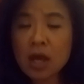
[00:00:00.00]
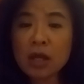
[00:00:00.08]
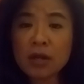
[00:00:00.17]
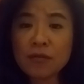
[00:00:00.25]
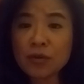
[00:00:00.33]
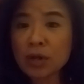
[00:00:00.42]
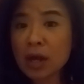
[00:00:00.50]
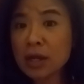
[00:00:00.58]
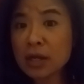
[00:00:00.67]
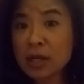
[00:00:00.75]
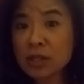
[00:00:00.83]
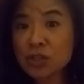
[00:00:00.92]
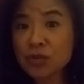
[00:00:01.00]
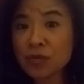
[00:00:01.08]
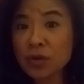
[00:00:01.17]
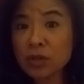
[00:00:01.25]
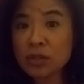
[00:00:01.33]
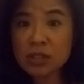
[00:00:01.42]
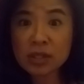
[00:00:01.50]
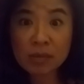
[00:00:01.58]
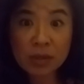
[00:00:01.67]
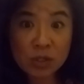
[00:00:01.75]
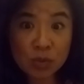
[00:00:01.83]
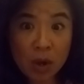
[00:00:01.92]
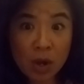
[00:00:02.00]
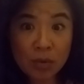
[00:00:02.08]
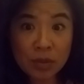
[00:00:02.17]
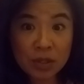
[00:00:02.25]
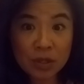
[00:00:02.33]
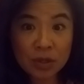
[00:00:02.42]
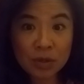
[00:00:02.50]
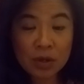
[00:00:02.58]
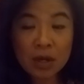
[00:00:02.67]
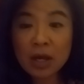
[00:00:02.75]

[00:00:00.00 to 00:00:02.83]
And if you're not an extrovert, something's wrong with you.